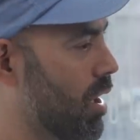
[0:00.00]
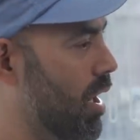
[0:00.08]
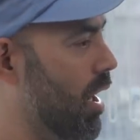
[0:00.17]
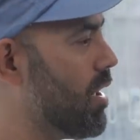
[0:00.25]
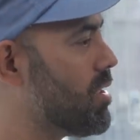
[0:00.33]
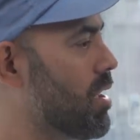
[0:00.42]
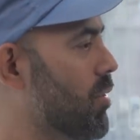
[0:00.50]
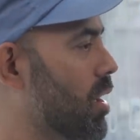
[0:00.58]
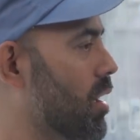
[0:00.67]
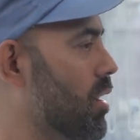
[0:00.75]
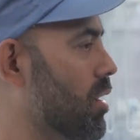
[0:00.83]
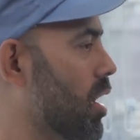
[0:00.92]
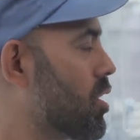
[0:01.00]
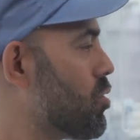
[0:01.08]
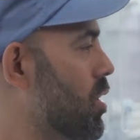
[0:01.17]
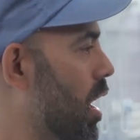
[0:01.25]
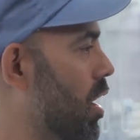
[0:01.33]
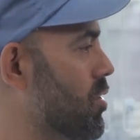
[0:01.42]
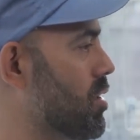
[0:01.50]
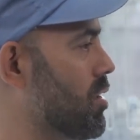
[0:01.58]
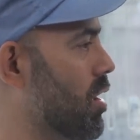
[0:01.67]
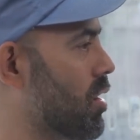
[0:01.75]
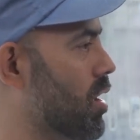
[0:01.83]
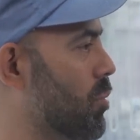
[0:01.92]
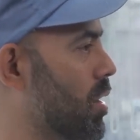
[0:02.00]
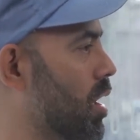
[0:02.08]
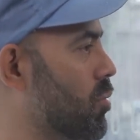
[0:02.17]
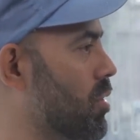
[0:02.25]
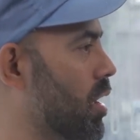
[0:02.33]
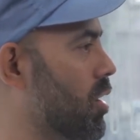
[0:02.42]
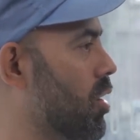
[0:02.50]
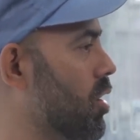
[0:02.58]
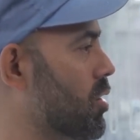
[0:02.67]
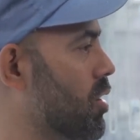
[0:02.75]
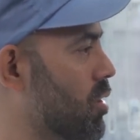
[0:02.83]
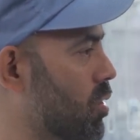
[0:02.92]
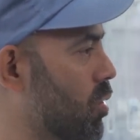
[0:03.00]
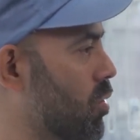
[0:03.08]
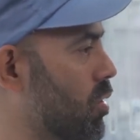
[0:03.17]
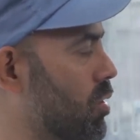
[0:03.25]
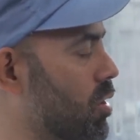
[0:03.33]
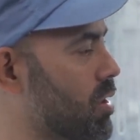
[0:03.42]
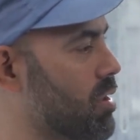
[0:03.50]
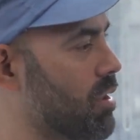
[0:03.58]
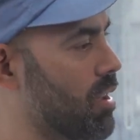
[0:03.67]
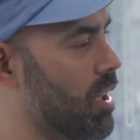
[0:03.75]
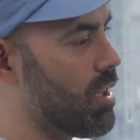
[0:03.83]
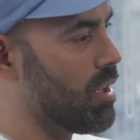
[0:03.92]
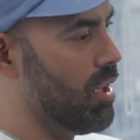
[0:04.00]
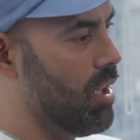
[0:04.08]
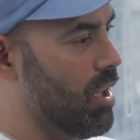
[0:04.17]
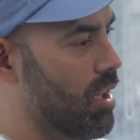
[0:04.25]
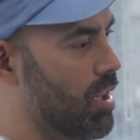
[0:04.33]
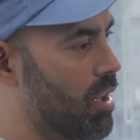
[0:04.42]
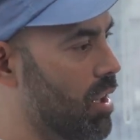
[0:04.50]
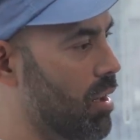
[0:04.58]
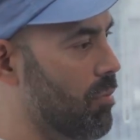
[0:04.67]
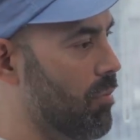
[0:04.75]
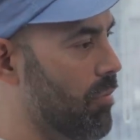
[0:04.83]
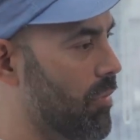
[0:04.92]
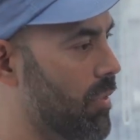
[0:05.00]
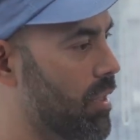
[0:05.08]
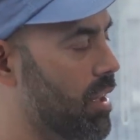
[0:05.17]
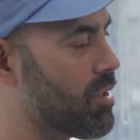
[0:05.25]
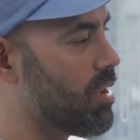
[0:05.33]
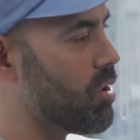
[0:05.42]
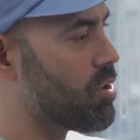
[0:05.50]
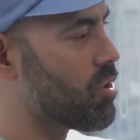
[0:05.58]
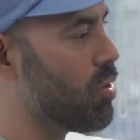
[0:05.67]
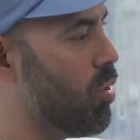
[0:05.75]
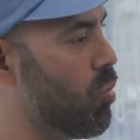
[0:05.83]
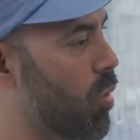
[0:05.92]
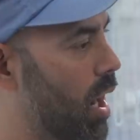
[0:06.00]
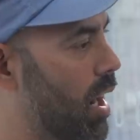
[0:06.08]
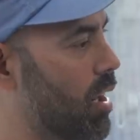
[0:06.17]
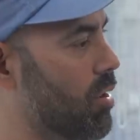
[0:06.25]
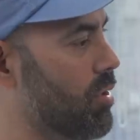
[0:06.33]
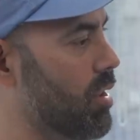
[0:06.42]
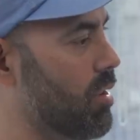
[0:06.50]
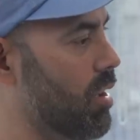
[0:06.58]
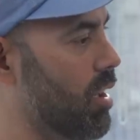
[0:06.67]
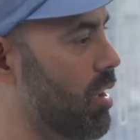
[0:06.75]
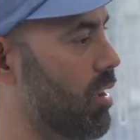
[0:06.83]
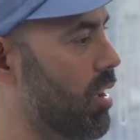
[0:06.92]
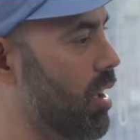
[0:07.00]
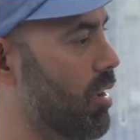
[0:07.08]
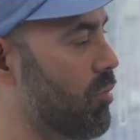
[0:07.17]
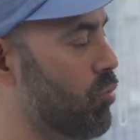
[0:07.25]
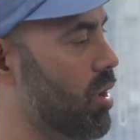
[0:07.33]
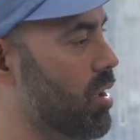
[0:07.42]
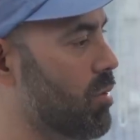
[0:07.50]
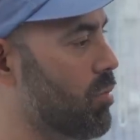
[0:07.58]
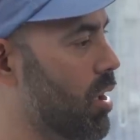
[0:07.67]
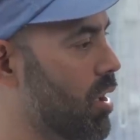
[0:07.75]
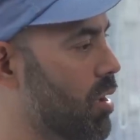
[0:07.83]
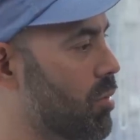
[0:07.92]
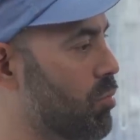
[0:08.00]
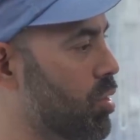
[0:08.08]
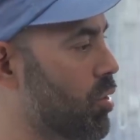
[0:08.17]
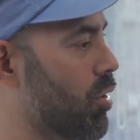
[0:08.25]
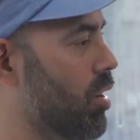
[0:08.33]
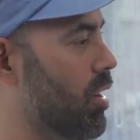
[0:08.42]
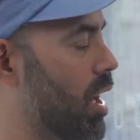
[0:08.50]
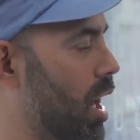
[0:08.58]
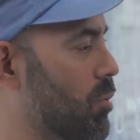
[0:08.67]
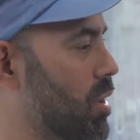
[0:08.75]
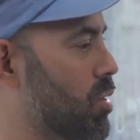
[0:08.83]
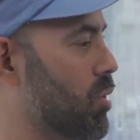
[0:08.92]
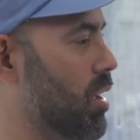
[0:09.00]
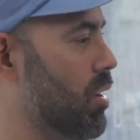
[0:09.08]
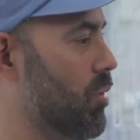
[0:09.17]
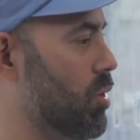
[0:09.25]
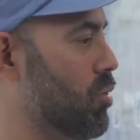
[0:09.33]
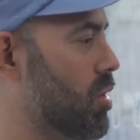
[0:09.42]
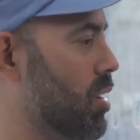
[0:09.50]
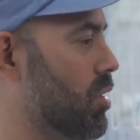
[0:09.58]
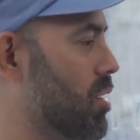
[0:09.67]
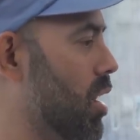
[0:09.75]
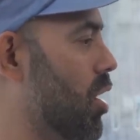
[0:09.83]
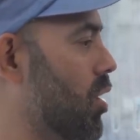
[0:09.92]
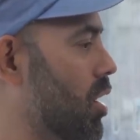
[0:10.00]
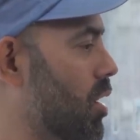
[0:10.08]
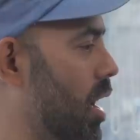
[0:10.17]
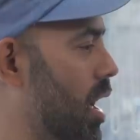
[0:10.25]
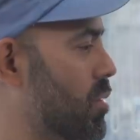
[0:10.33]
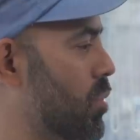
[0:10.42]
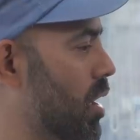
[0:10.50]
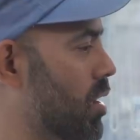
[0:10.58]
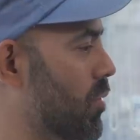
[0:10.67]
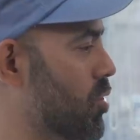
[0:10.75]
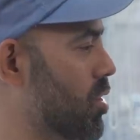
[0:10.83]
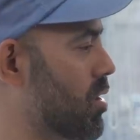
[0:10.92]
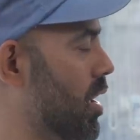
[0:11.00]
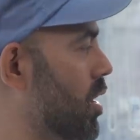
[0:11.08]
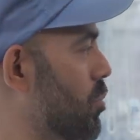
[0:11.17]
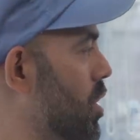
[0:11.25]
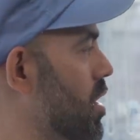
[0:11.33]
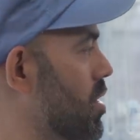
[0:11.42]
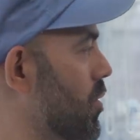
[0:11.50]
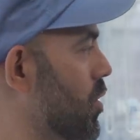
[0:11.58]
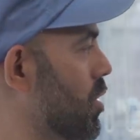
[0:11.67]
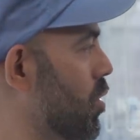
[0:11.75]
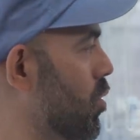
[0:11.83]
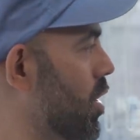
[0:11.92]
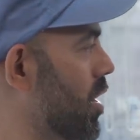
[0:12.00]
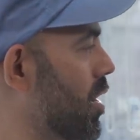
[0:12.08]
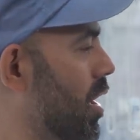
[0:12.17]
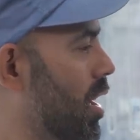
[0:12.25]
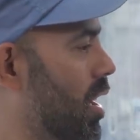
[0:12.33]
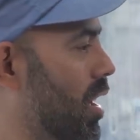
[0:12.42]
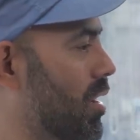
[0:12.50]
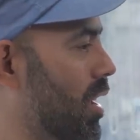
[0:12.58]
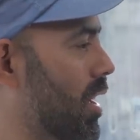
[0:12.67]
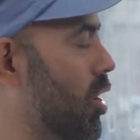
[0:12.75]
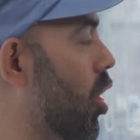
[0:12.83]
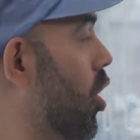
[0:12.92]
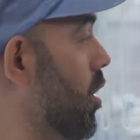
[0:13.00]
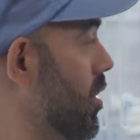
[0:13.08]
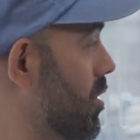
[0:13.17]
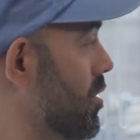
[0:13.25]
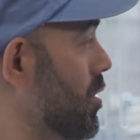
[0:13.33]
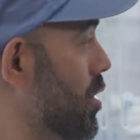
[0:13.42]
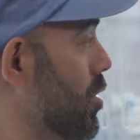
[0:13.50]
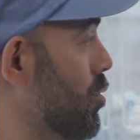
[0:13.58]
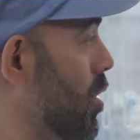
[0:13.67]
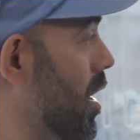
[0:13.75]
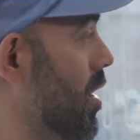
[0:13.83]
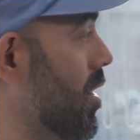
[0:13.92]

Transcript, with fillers: And it's even in the luxury houses that are coming out with like haute couture looks and like um, things that are so wild and and and really blur the line between a utilitarian aspect of just like a piece of clothing mm-hmm. and like art, right?